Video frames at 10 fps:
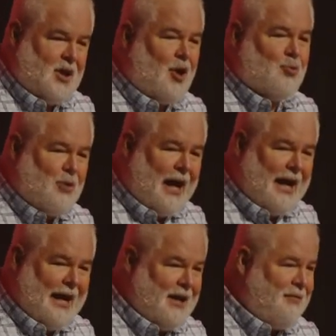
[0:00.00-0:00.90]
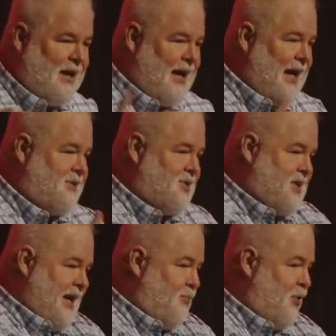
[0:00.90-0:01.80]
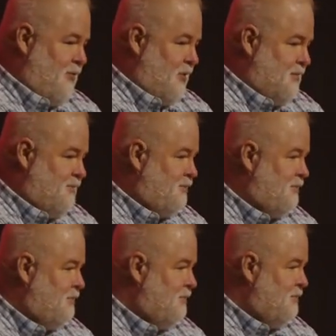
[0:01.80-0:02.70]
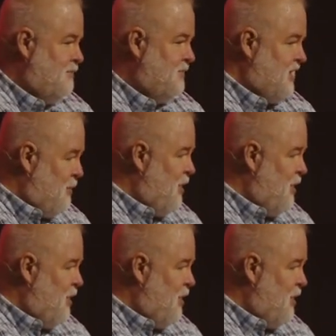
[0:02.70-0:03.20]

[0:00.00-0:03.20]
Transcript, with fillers: arrive at the same river? Come